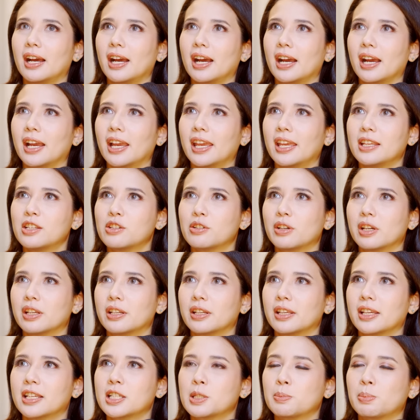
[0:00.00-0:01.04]
I try
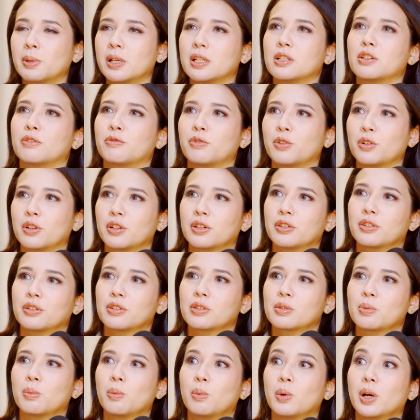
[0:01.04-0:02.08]
to explain to
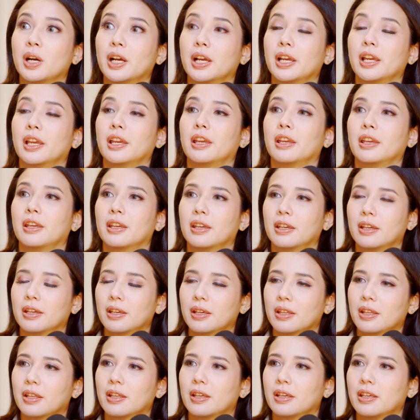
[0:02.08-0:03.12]
foreigners why
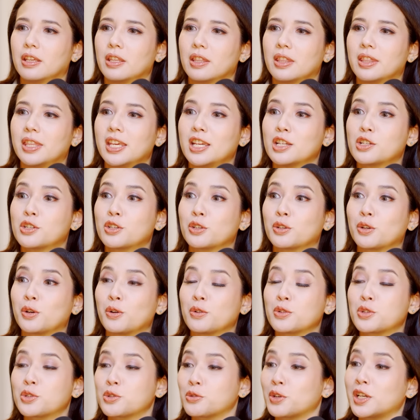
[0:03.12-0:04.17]
they should
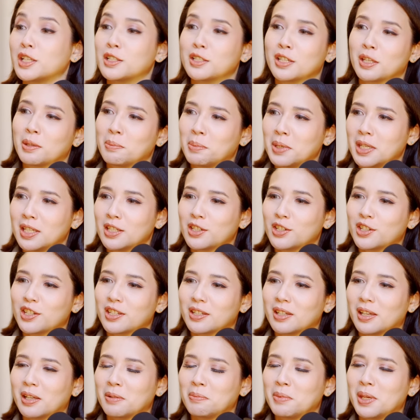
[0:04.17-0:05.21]
go straight to the
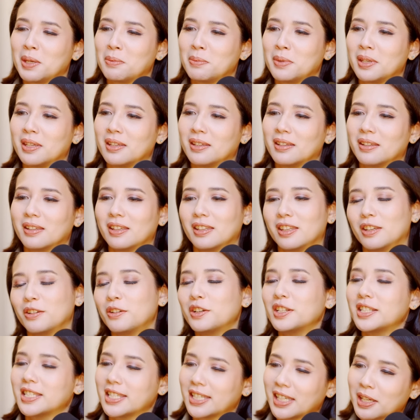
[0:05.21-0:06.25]
beach, and maybe you
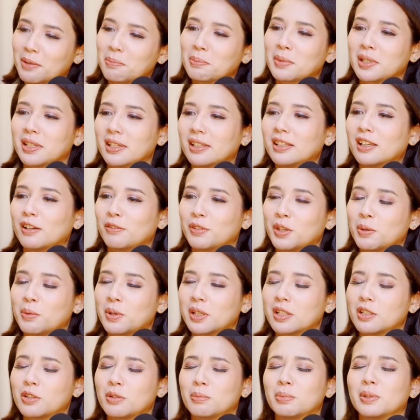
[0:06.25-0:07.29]
could skip Manila if you
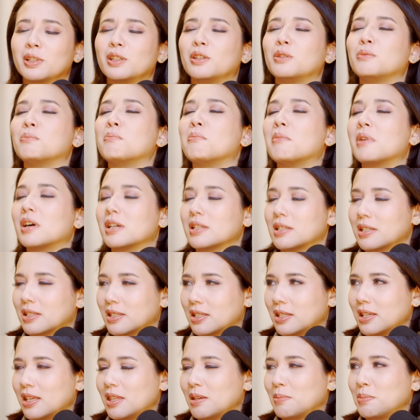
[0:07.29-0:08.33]
wanted to, but you must
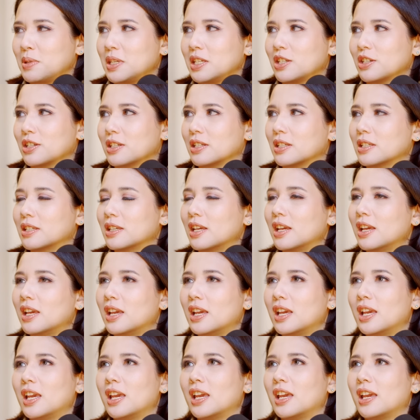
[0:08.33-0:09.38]
see the beaches.
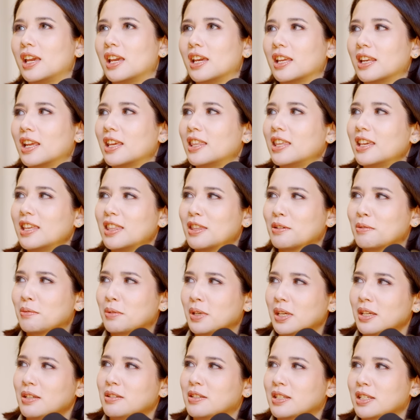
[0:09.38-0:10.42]
And I think the
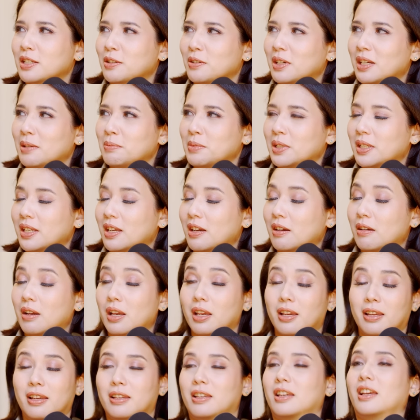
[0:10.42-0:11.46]
way you described it now,
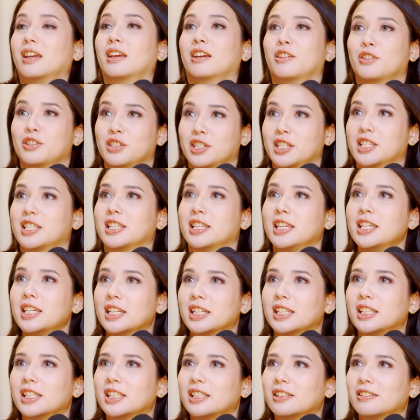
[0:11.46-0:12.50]
I could just see
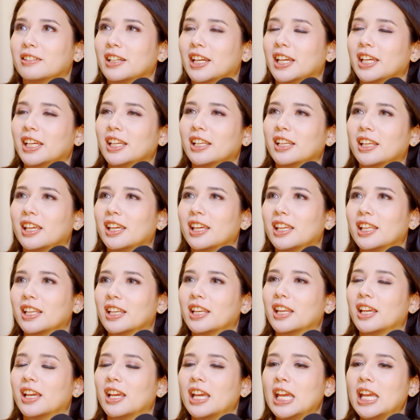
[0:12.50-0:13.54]
it, right? And